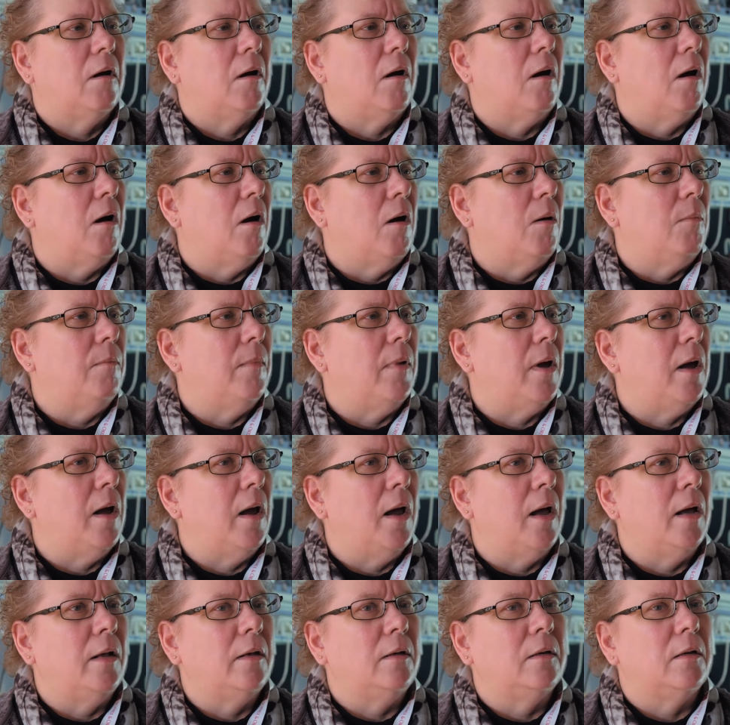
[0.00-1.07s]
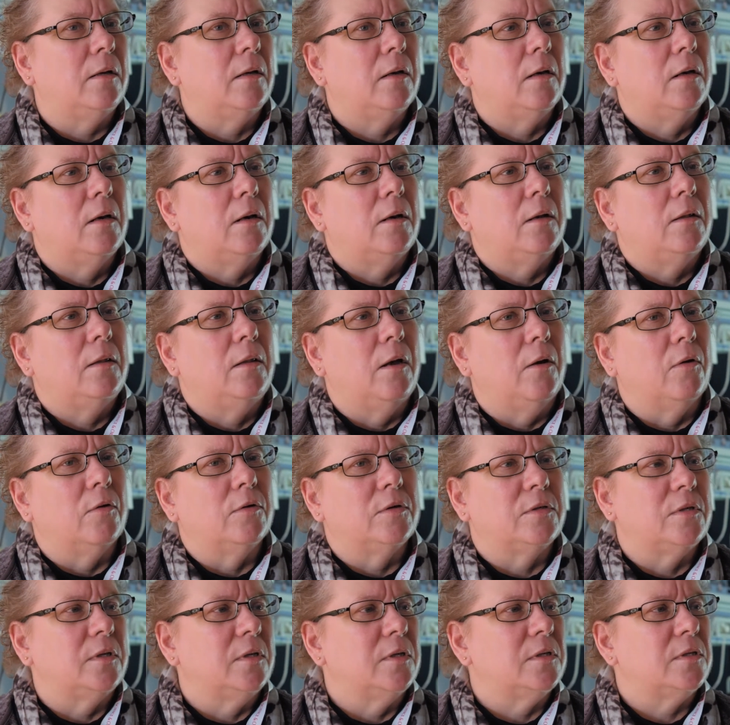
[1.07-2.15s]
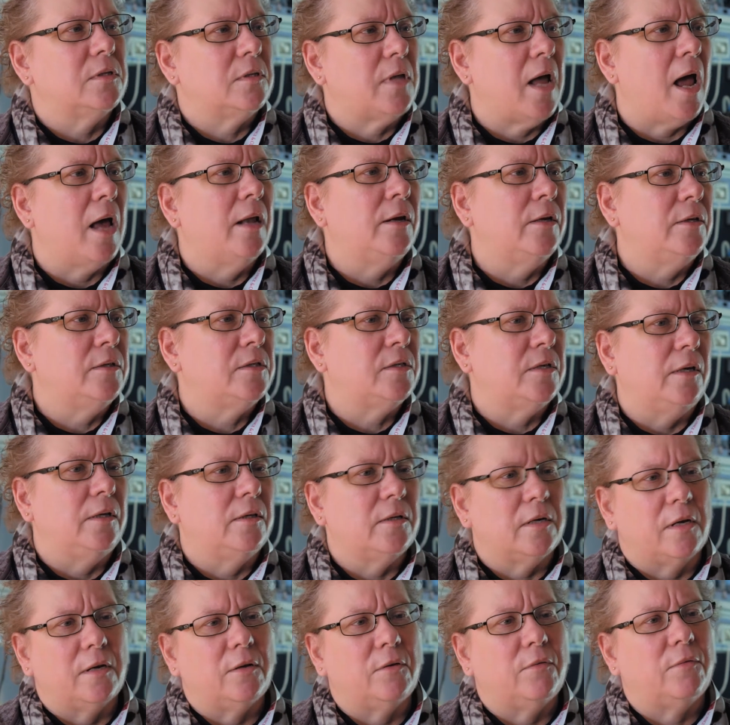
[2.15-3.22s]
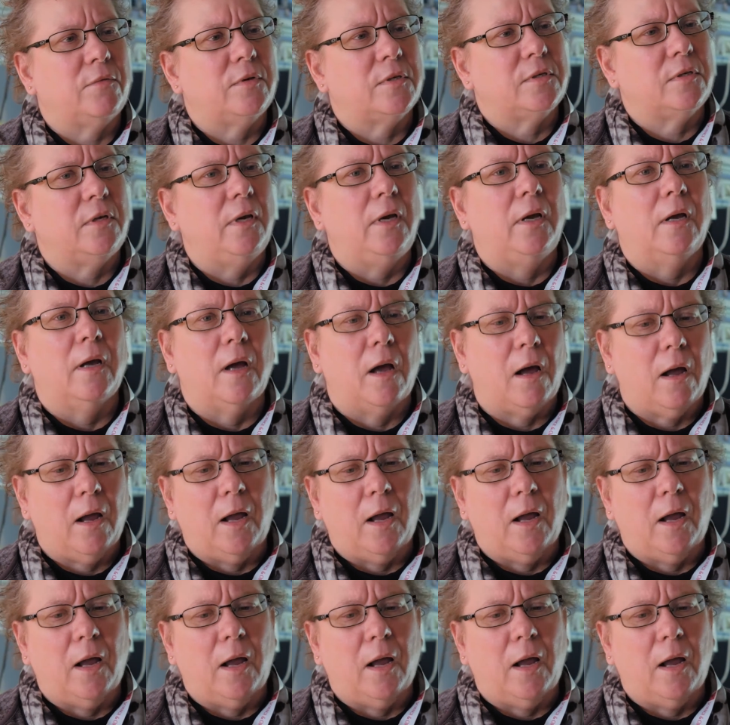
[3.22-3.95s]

And there's this tendency to see